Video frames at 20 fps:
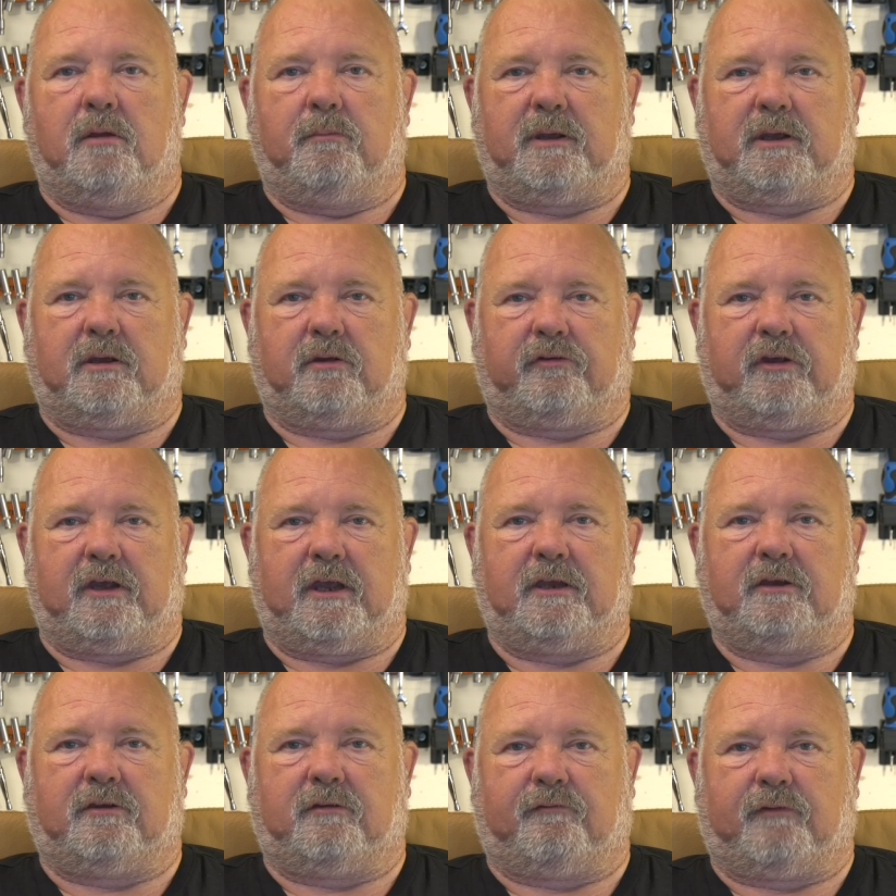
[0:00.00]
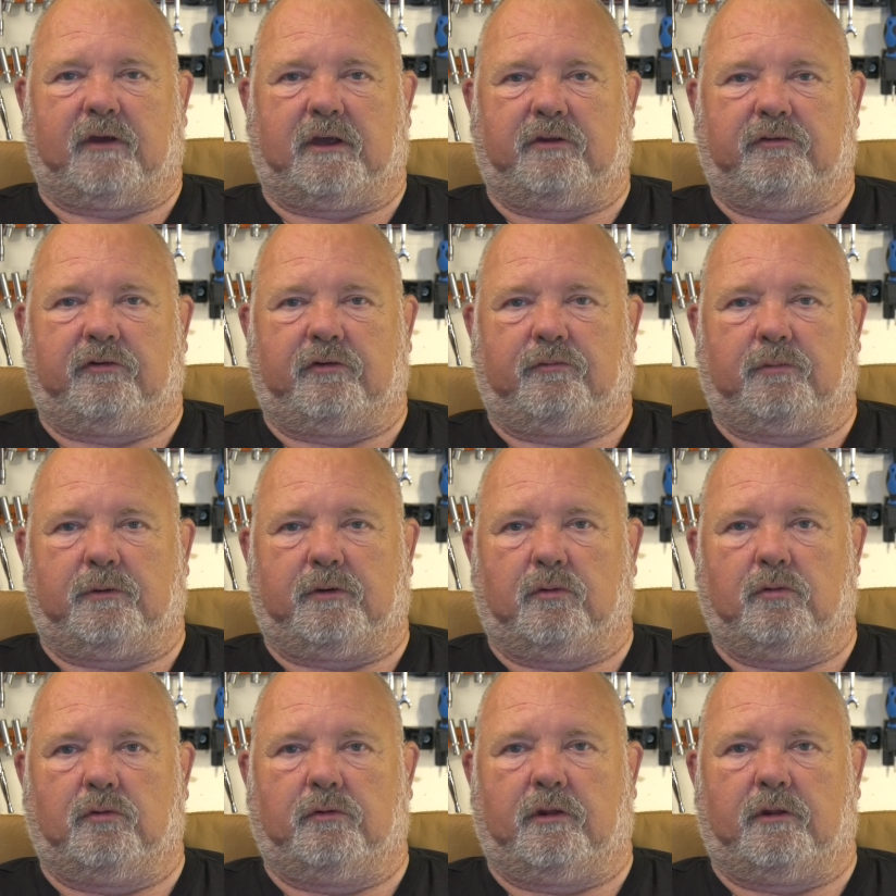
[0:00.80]
because it interfaces
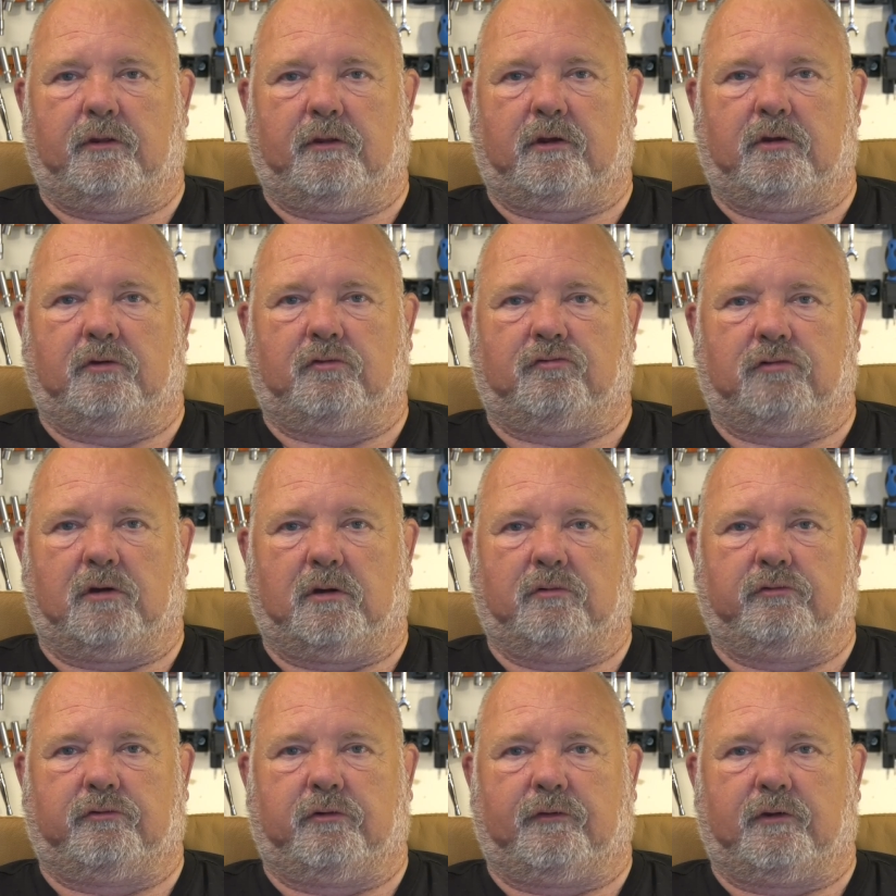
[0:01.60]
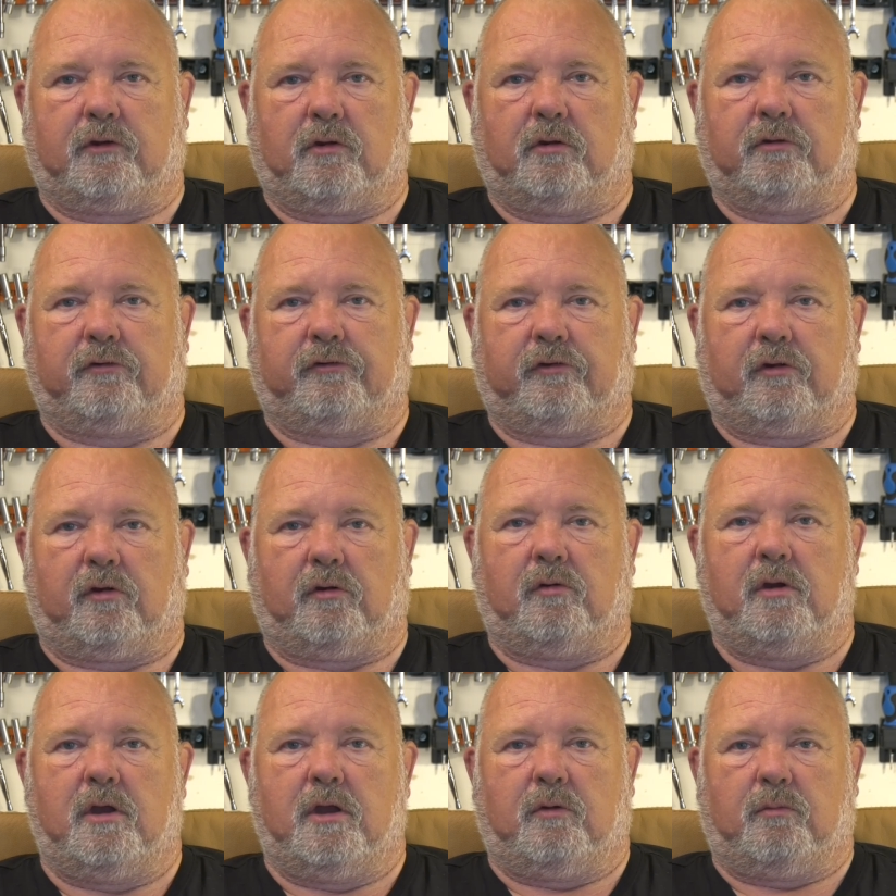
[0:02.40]
with all of the controls on the
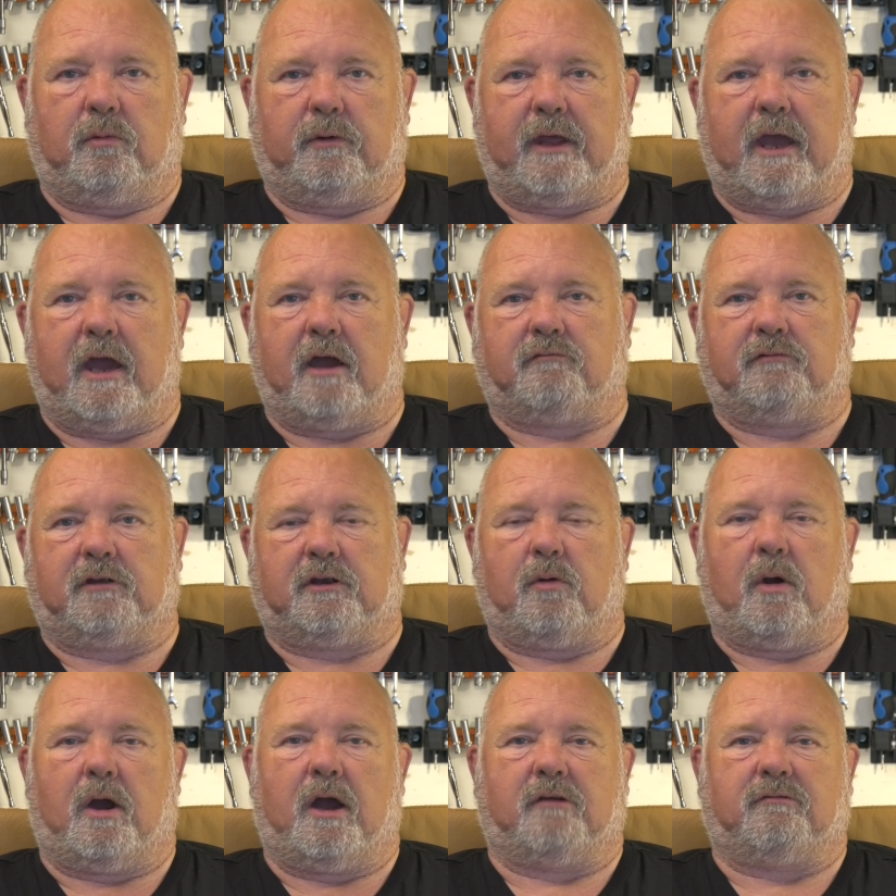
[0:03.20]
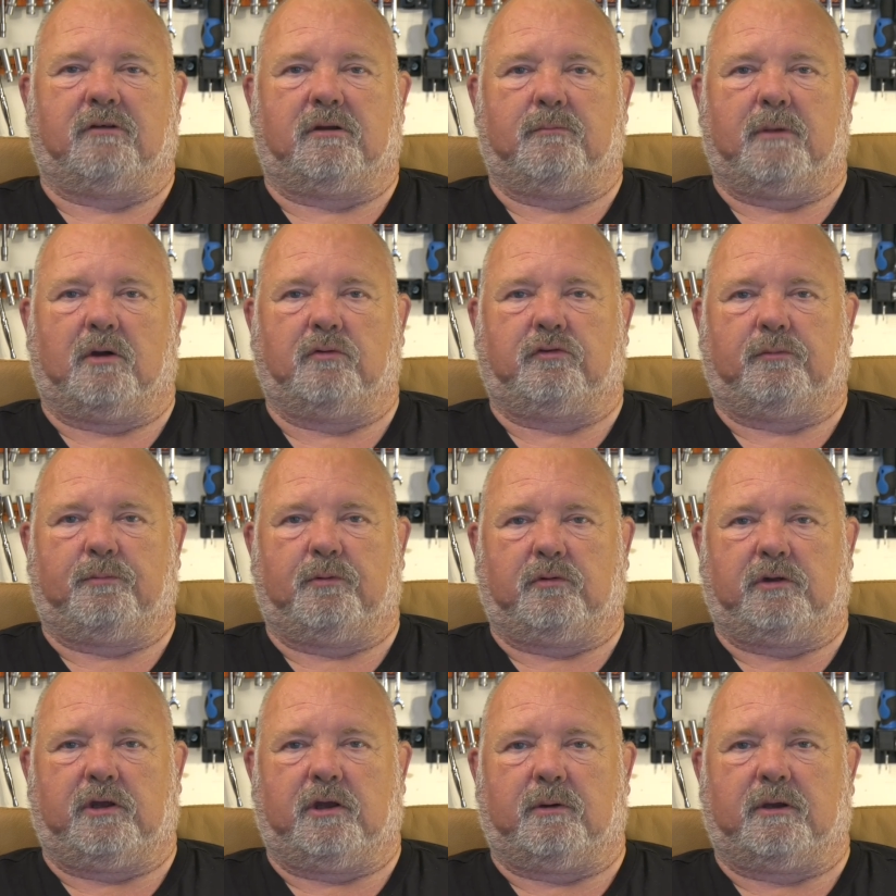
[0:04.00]
console without requiring
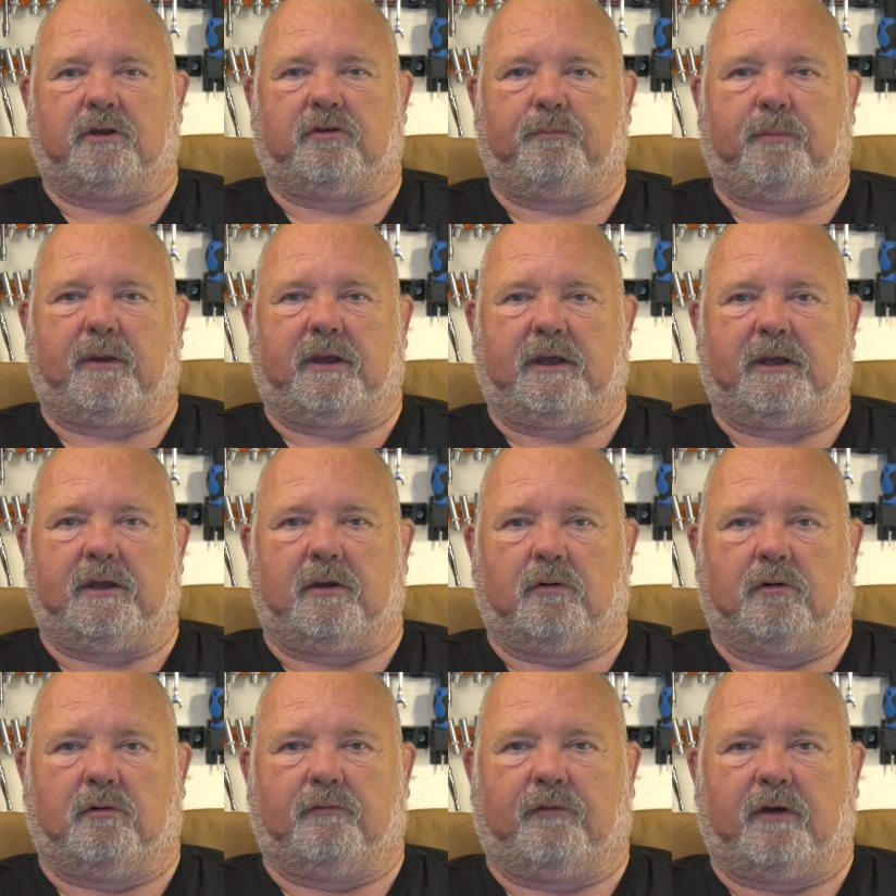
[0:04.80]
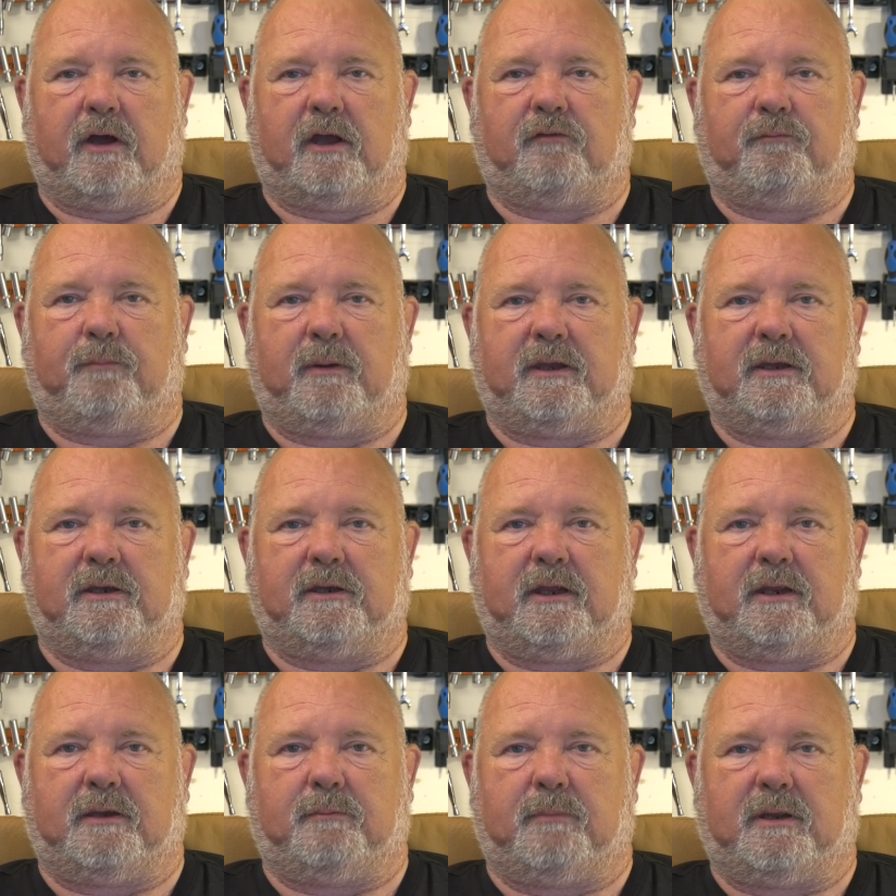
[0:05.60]
multiple USB or
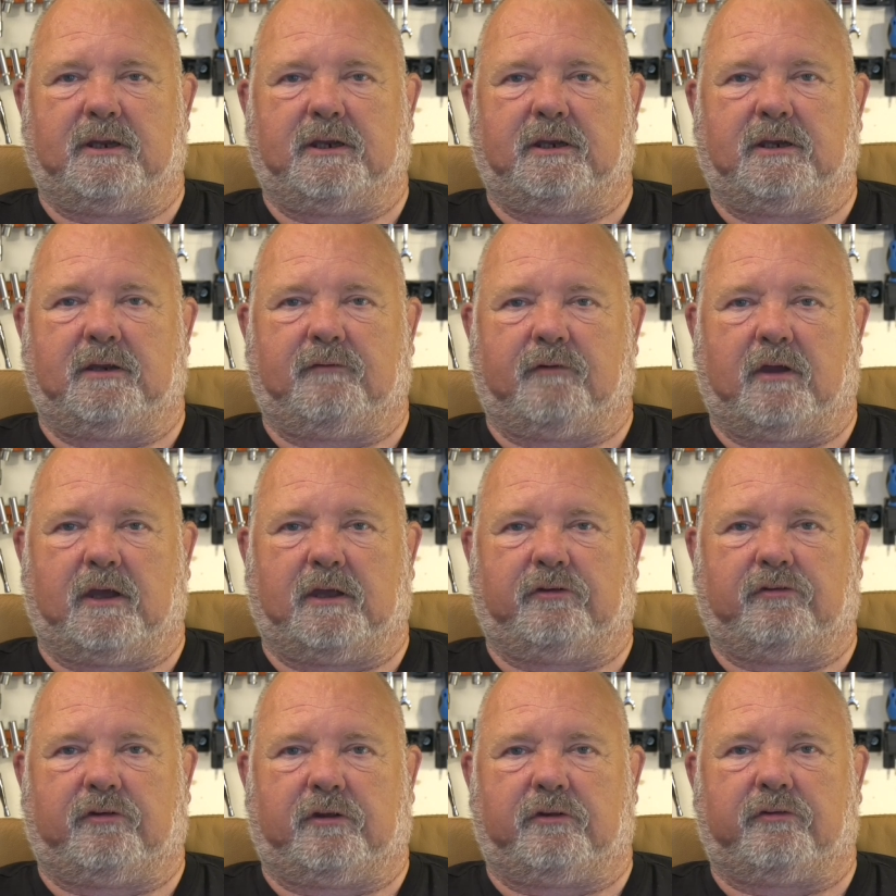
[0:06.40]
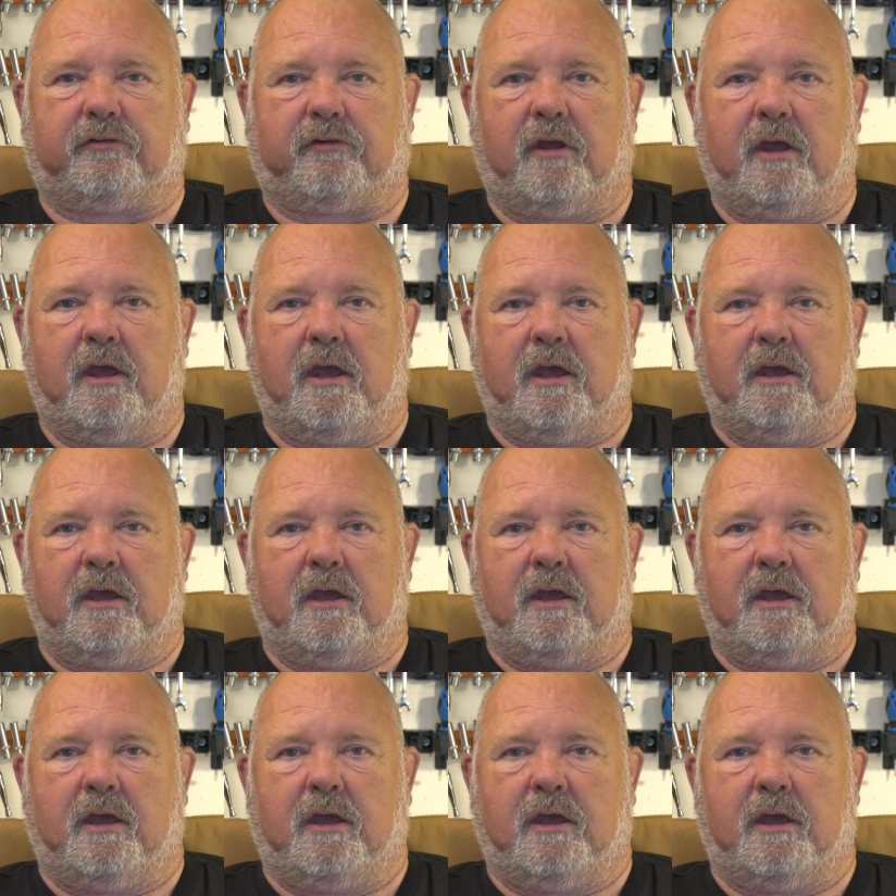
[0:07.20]
5-pin DIN MIDI devices,